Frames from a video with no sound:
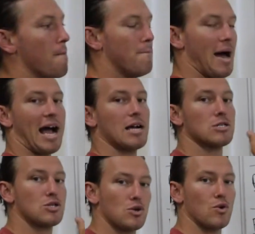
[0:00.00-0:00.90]

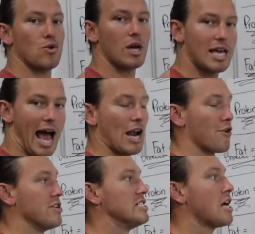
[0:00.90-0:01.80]
back to
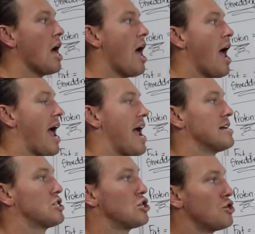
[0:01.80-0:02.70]
calories.
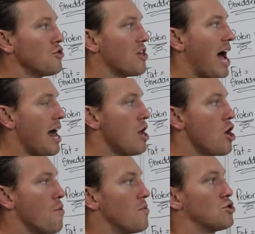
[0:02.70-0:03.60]
And to do that,